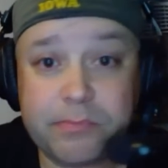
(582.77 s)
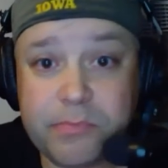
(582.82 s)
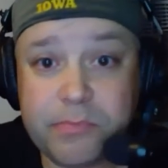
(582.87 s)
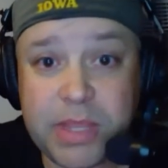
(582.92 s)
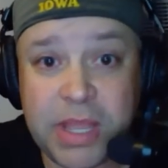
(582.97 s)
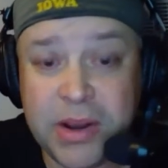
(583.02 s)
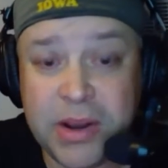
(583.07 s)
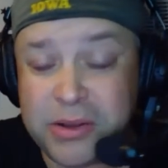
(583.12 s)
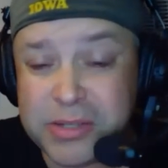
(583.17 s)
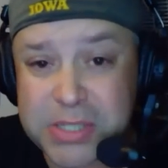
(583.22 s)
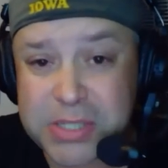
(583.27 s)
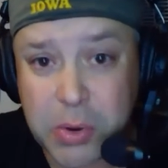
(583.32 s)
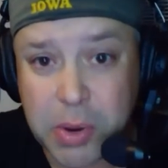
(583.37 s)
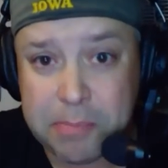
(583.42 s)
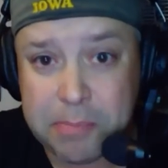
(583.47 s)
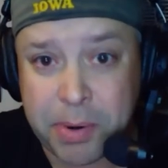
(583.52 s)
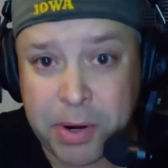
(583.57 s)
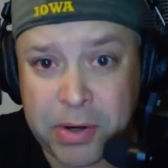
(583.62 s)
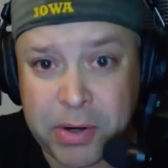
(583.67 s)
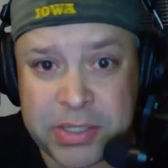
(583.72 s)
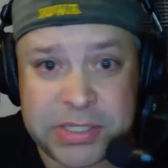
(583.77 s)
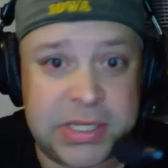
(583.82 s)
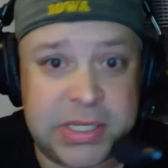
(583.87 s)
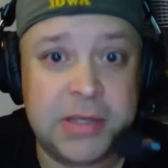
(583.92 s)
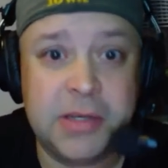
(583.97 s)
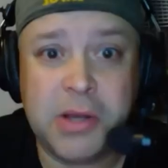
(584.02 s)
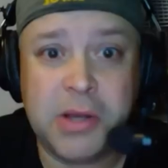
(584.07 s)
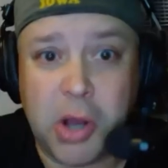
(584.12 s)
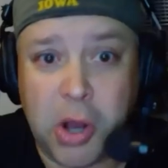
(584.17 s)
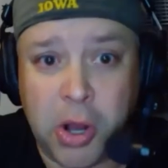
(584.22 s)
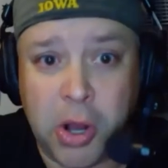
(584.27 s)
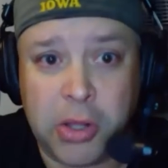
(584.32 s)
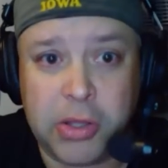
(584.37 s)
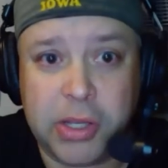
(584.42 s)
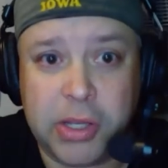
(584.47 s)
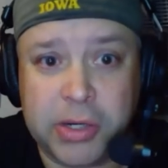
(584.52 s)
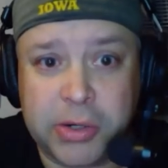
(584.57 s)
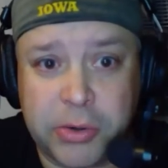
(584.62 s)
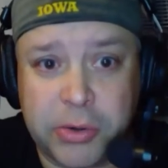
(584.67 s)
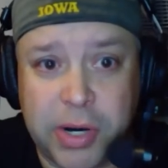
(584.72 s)
and also at bars all
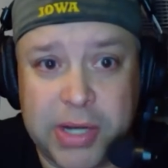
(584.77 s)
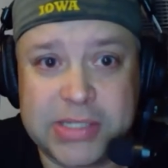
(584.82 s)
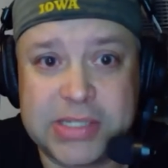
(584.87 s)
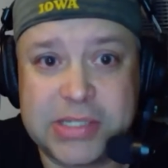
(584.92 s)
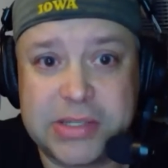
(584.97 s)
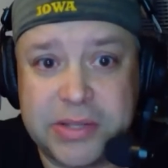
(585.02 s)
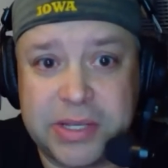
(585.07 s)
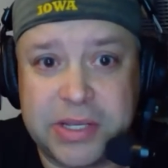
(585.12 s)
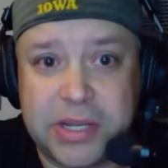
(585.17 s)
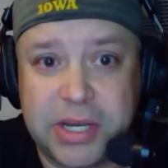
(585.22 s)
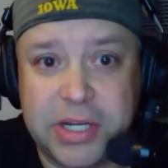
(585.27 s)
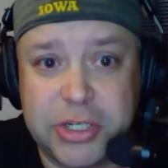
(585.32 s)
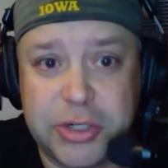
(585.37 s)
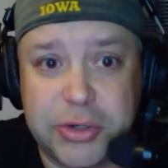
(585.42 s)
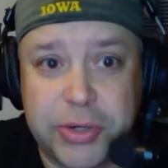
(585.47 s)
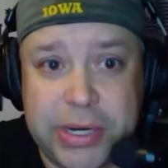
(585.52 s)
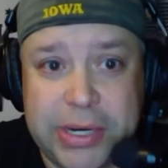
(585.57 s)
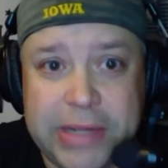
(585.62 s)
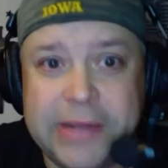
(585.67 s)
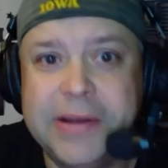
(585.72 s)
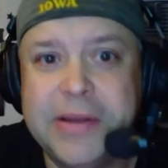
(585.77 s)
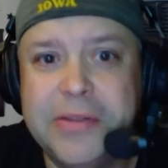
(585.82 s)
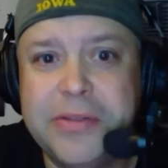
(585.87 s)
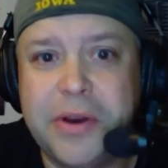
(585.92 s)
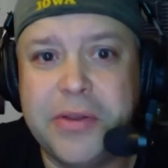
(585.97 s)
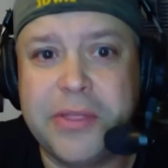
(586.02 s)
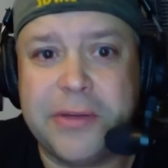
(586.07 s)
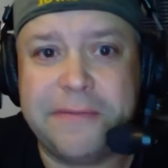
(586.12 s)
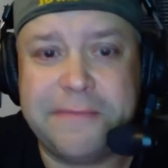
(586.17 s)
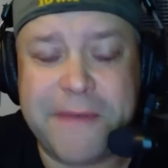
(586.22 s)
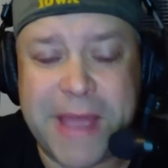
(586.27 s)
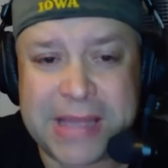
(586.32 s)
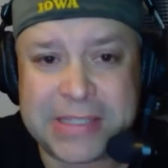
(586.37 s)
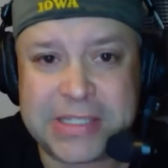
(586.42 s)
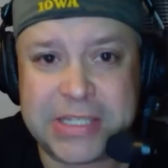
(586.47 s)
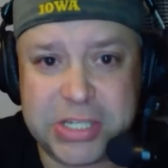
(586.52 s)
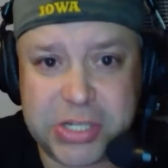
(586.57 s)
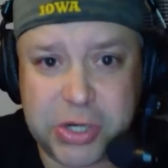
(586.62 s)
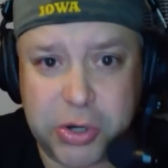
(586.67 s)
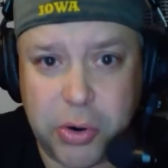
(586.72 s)
across the country. They're the
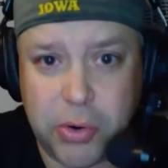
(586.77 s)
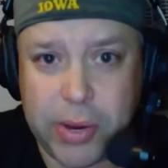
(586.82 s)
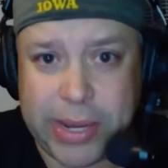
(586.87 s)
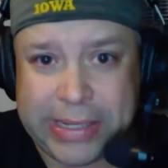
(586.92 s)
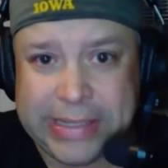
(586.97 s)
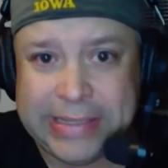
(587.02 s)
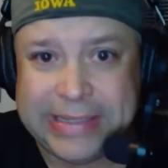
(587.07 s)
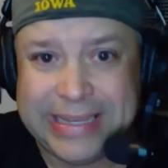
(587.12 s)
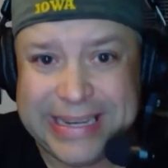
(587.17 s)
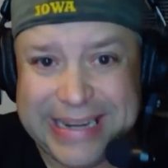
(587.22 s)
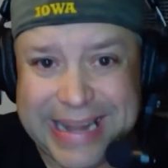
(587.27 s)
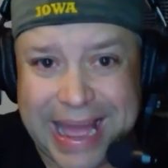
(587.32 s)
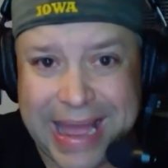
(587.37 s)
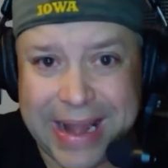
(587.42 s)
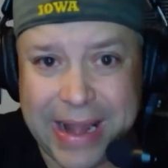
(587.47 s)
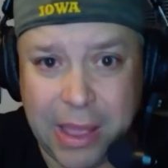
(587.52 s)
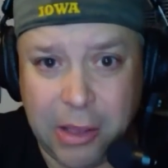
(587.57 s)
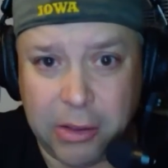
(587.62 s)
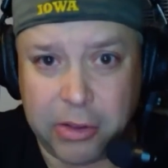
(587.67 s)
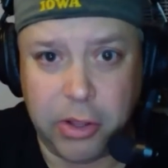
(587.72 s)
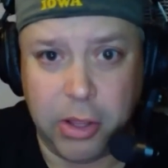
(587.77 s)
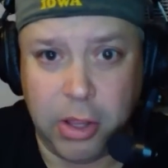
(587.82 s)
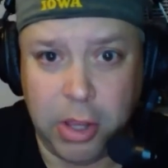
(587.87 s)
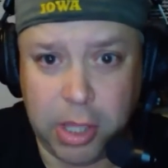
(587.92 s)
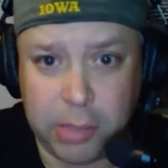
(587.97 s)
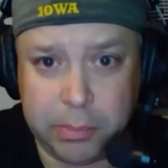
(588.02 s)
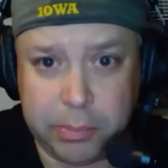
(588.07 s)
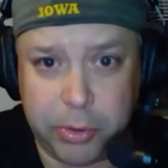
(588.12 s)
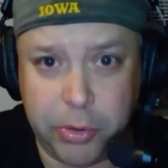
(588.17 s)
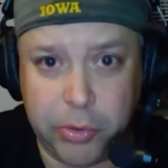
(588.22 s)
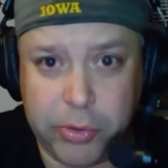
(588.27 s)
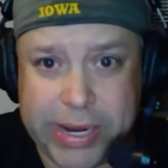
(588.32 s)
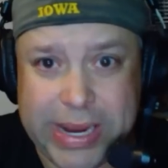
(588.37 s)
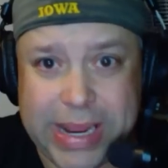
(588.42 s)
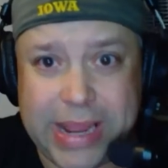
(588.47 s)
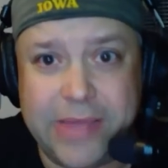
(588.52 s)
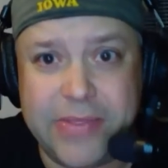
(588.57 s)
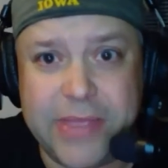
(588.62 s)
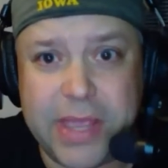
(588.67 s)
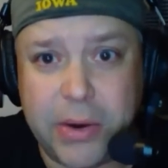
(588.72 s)
fastest-growing non-alcoholic brewery
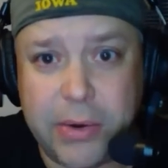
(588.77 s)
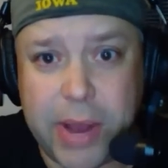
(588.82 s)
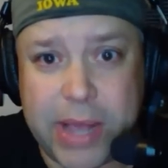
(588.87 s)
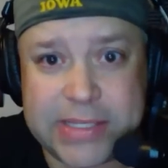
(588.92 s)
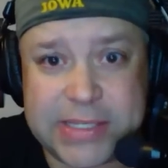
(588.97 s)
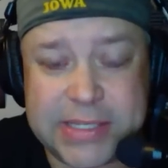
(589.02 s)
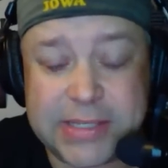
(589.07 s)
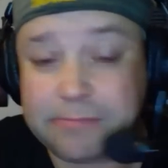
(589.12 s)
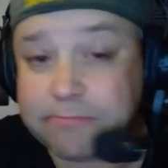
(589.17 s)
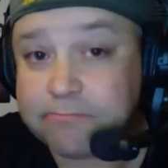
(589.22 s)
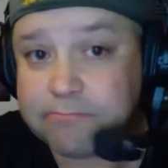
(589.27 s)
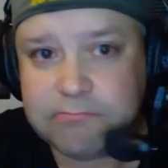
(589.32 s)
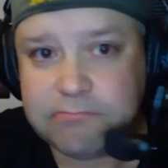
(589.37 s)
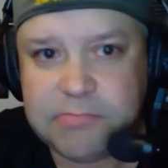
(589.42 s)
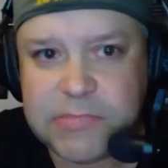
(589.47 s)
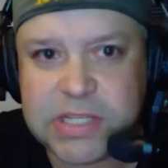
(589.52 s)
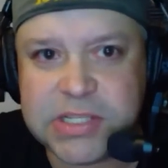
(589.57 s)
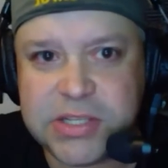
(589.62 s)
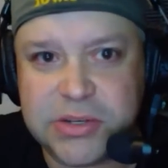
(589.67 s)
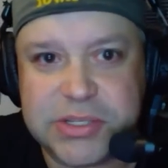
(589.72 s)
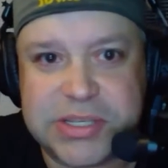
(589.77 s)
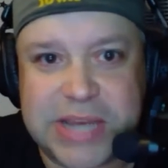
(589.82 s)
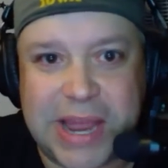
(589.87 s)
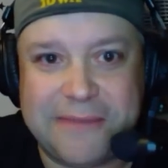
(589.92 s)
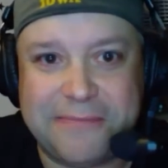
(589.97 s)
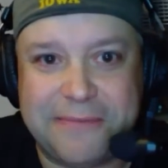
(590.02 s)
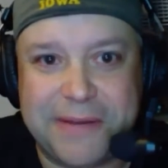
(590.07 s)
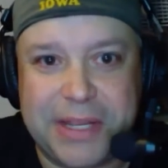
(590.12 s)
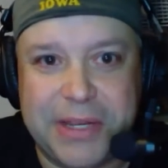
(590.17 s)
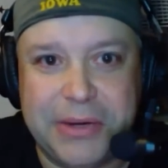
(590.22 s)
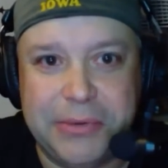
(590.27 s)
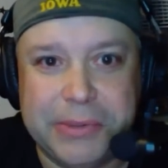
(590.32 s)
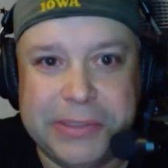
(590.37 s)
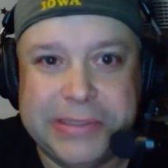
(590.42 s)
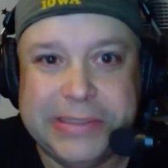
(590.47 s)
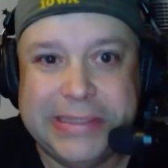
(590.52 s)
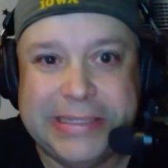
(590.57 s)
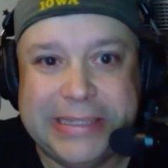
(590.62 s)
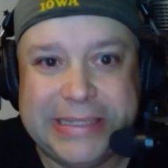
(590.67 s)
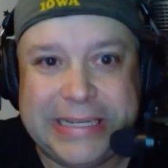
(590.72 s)
in the U.S., so it's time for you
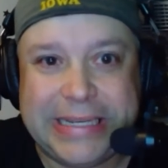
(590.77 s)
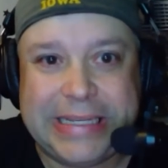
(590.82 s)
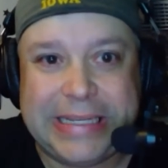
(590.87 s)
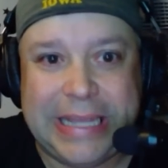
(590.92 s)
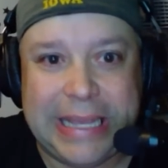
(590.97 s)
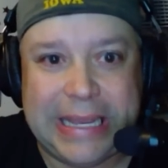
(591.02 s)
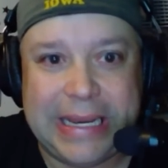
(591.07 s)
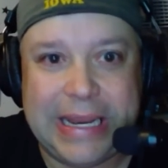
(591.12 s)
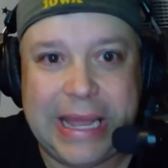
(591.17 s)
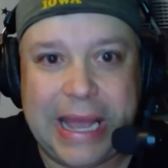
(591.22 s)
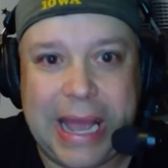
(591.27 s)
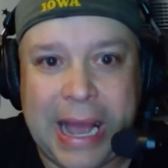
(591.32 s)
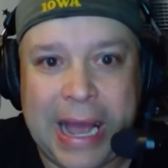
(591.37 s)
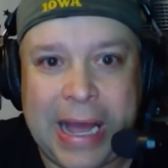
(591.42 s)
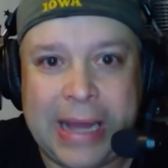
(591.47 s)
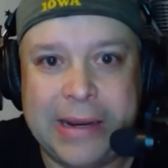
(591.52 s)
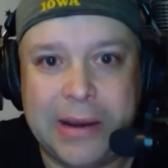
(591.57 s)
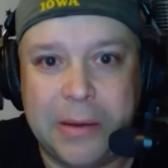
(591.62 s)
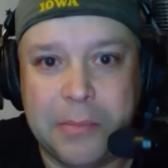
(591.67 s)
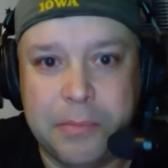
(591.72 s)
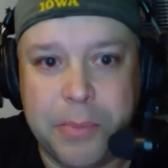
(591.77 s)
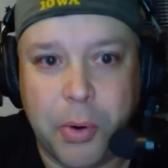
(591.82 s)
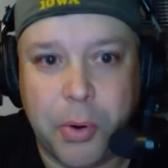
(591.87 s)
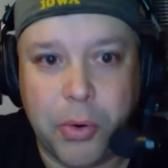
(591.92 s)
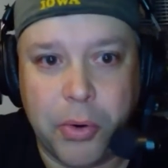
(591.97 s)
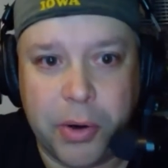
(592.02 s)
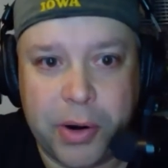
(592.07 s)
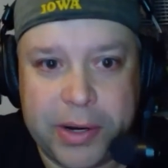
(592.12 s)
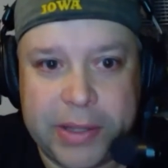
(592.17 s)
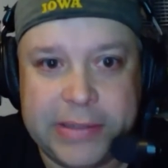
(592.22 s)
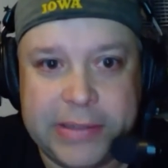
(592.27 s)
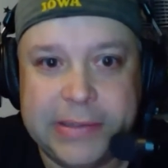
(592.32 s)
to get on board.